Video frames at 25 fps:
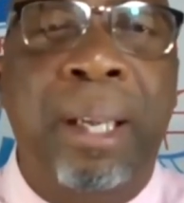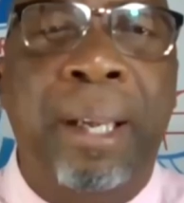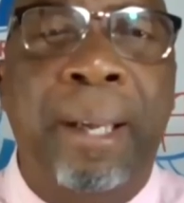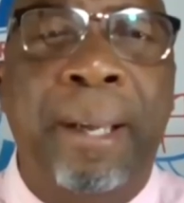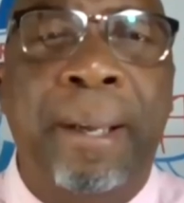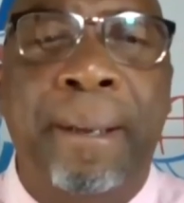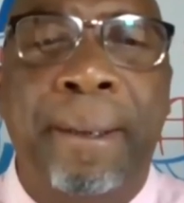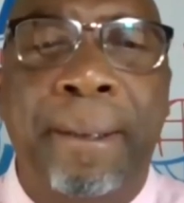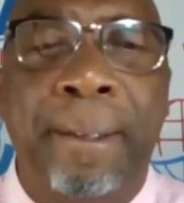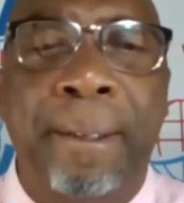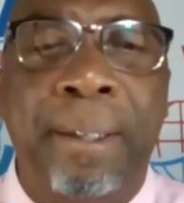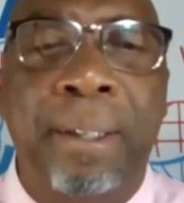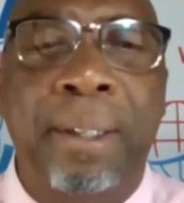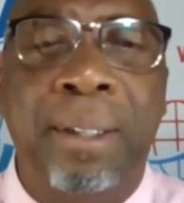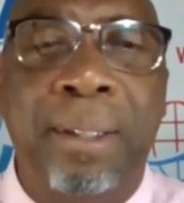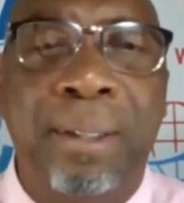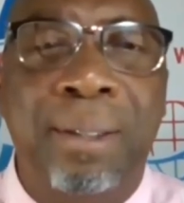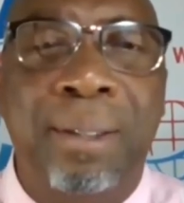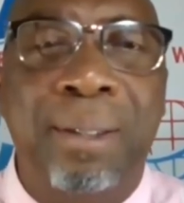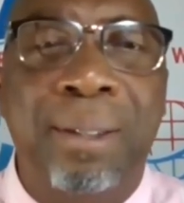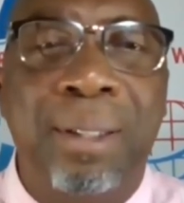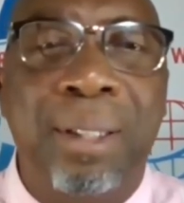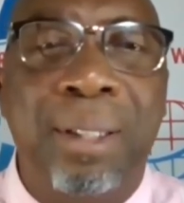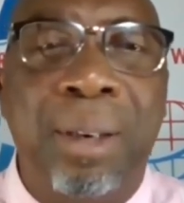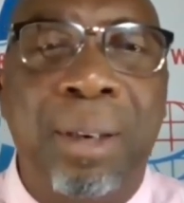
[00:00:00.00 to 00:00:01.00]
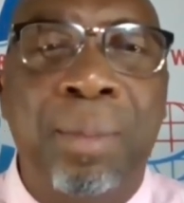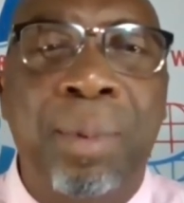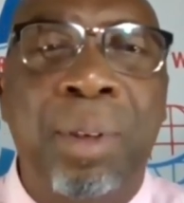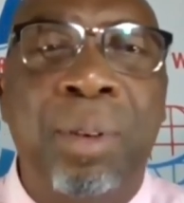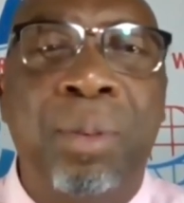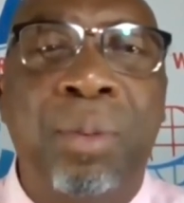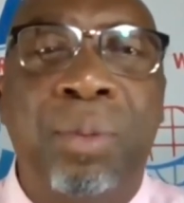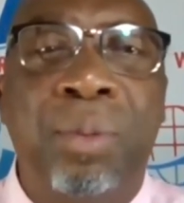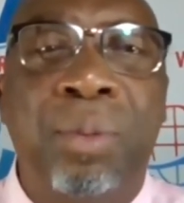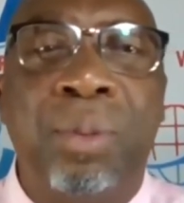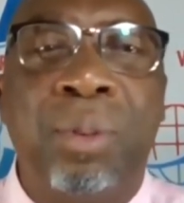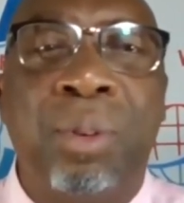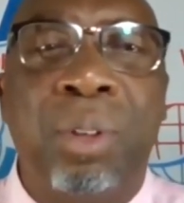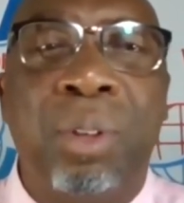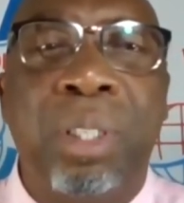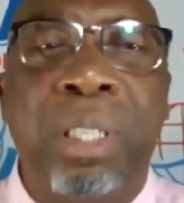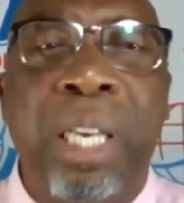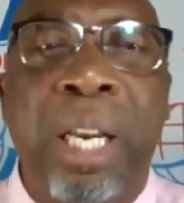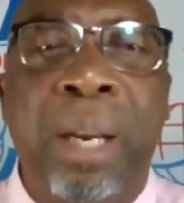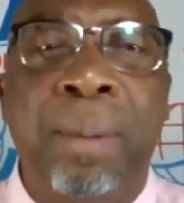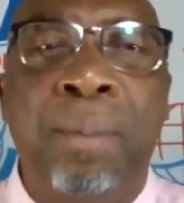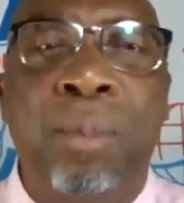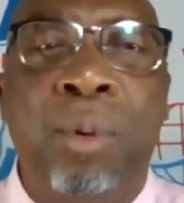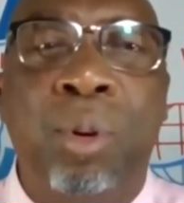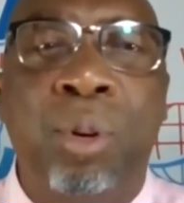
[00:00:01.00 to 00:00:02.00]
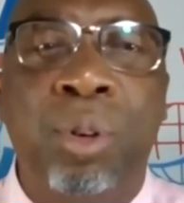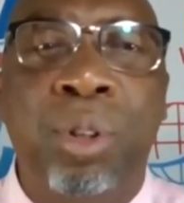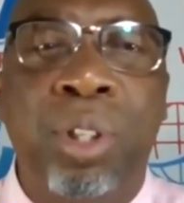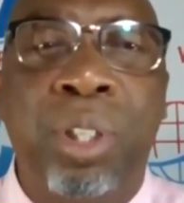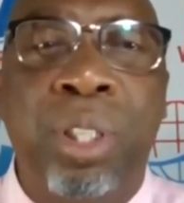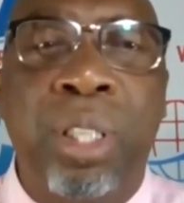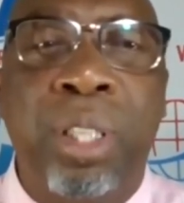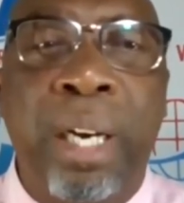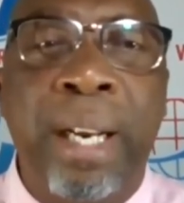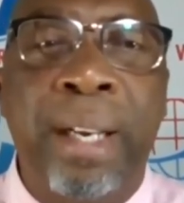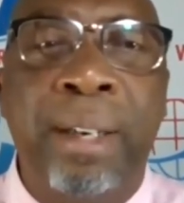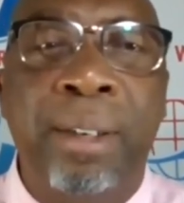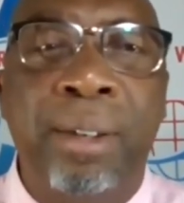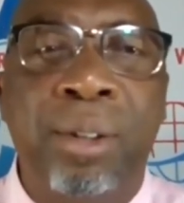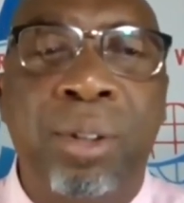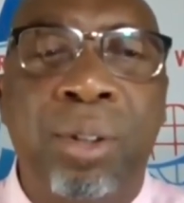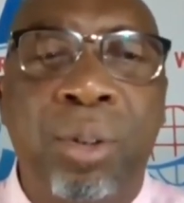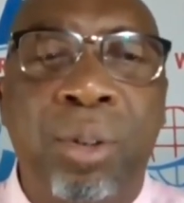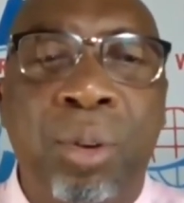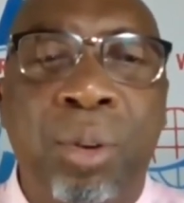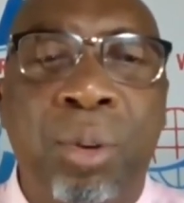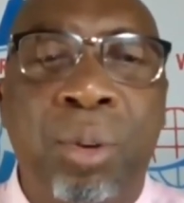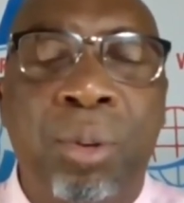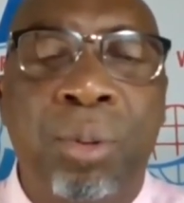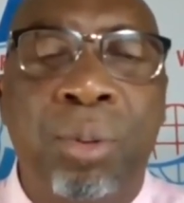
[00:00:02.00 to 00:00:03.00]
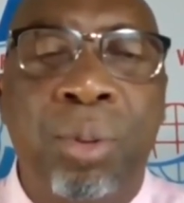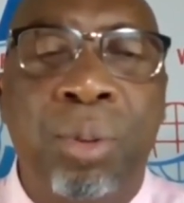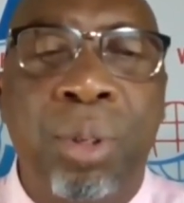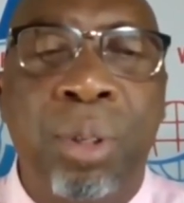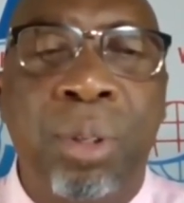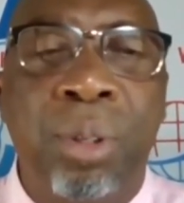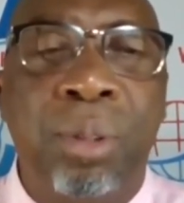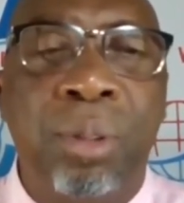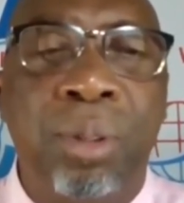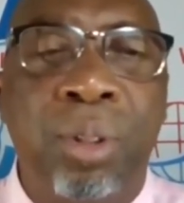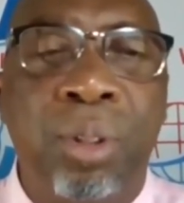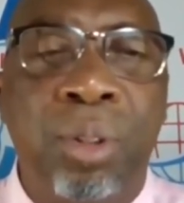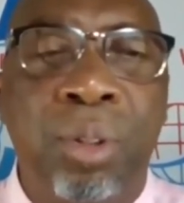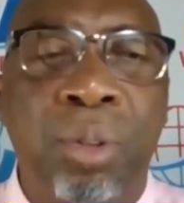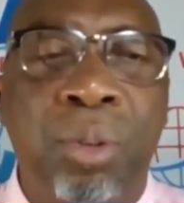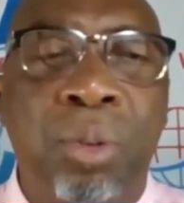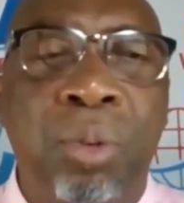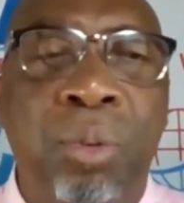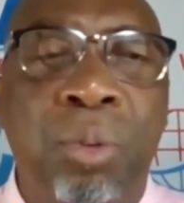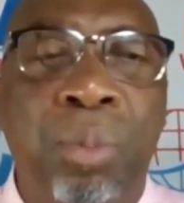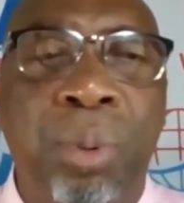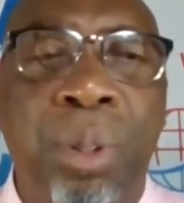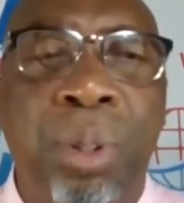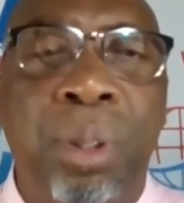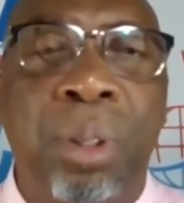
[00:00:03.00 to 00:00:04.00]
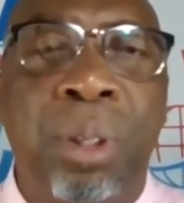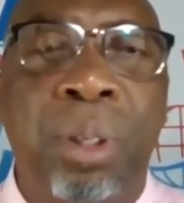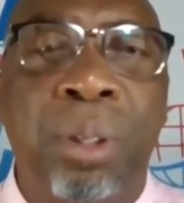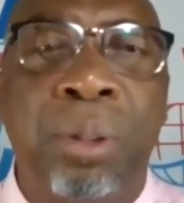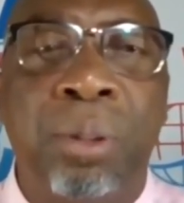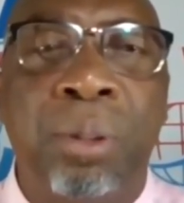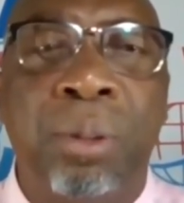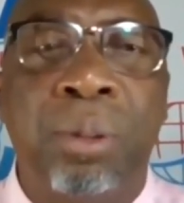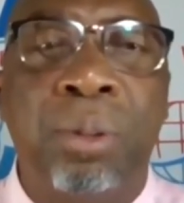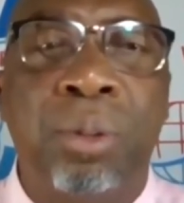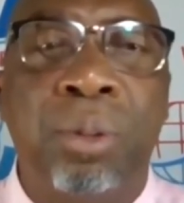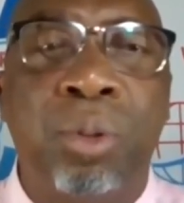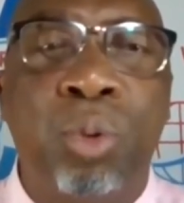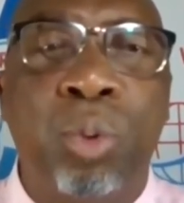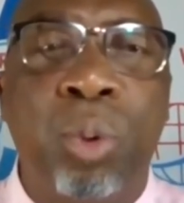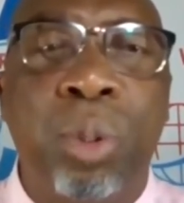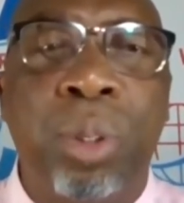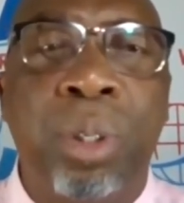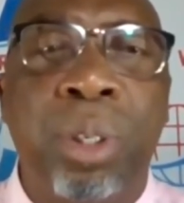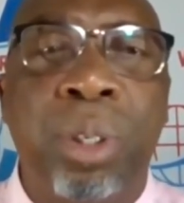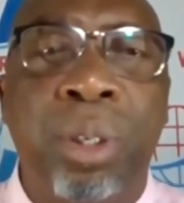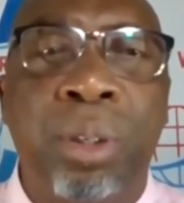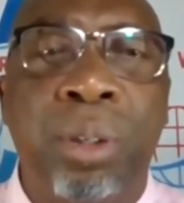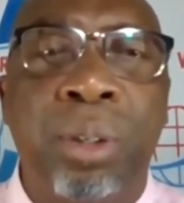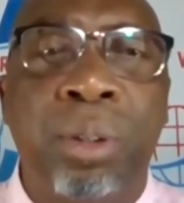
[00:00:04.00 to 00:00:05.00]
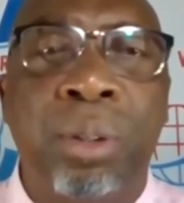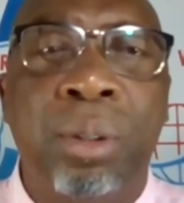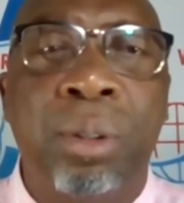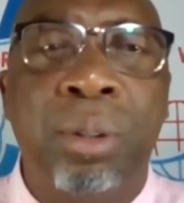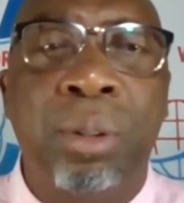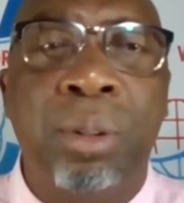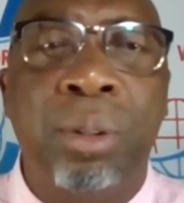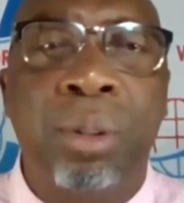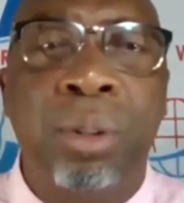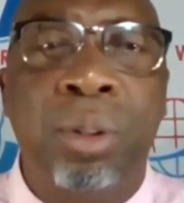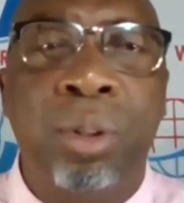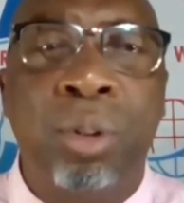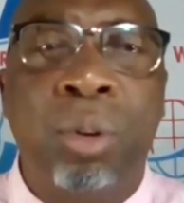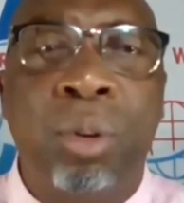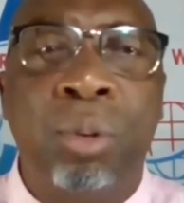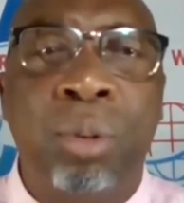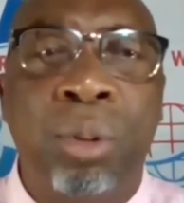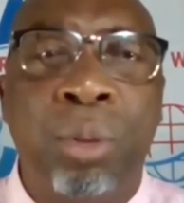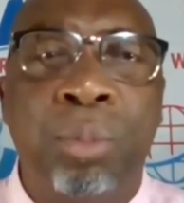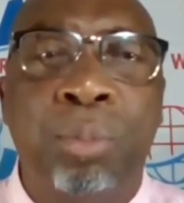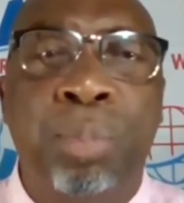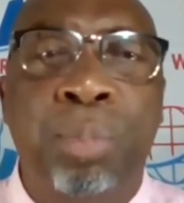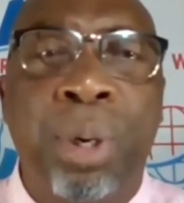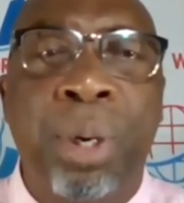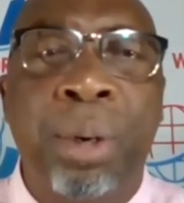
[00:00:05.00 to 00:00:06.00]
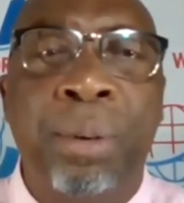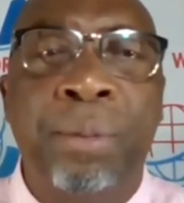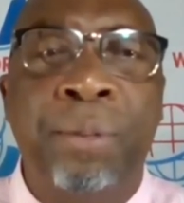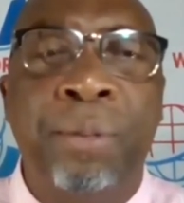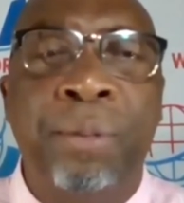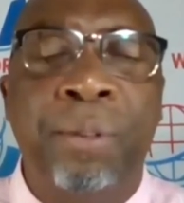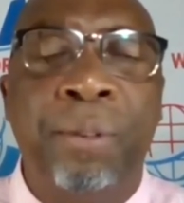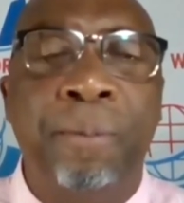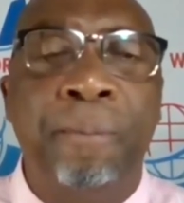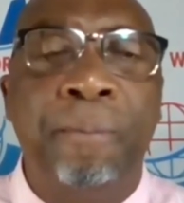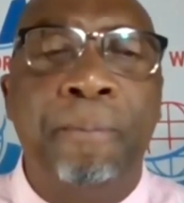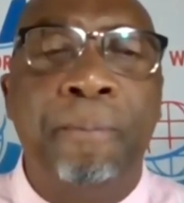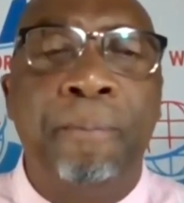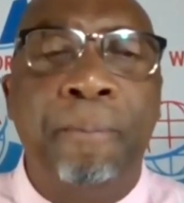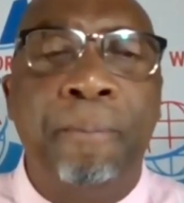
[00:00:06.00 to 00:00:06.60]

I mean, it's got time constraints, so just to be sweet and short, brief,